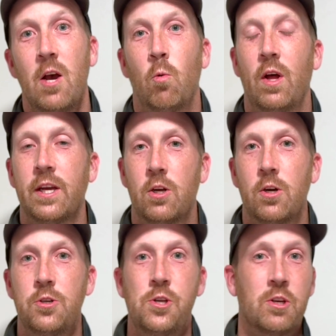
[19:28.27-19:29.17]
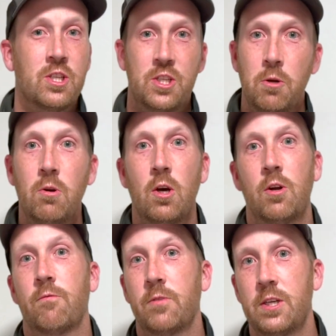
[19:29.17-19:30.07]
well, I encourage you to still go
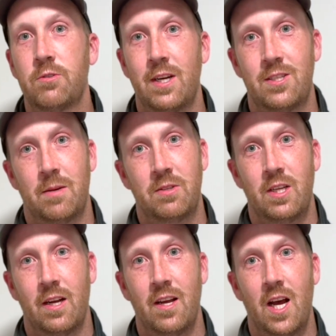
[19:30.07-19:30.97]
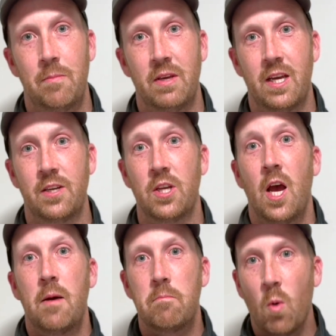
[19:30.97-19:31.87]
to freeze because
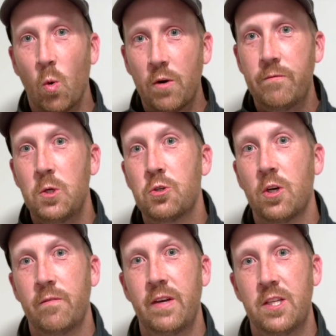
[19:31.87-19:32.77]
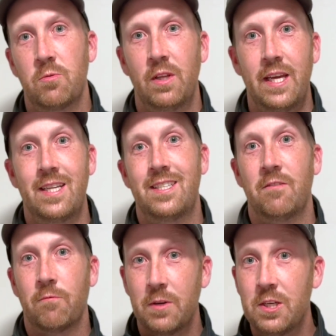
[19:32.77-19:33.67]
more future events related to
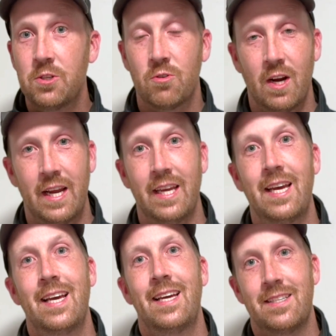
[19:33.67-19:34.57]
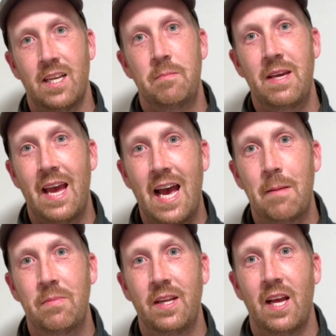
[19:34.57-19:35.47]
freeze drying is going to be
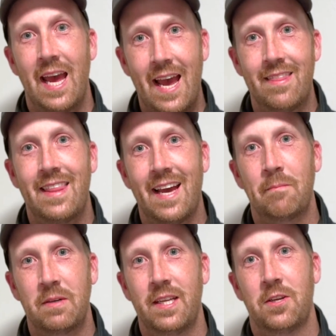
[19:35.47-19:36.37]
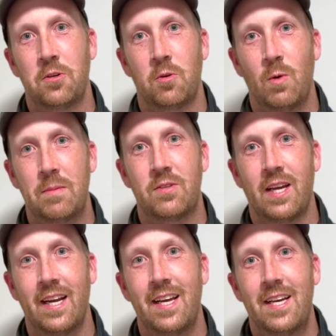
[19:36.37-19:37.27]
happening at that particular
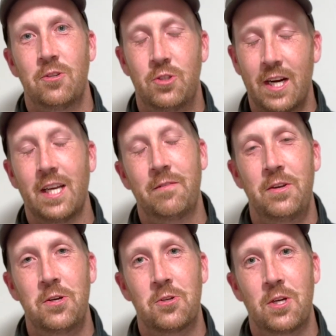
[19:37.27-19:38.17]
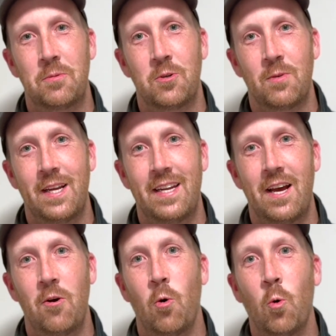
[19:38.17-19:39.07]
website. So check out the video description right
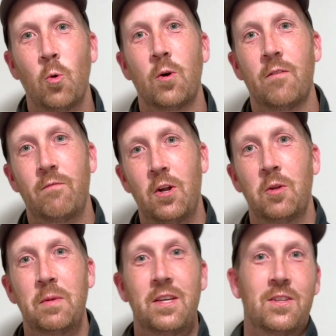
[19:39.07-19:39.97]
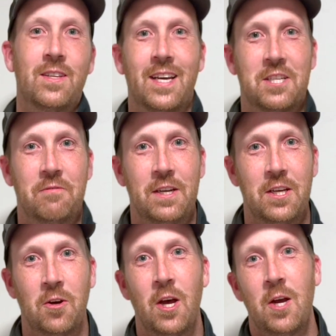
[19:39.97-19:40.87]
now or follow me to the next
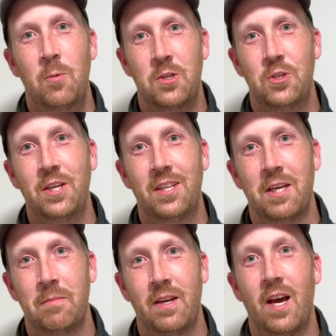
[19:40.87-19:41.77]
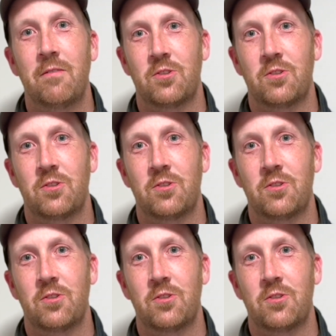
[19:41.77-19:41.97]
video with Gene Ligman of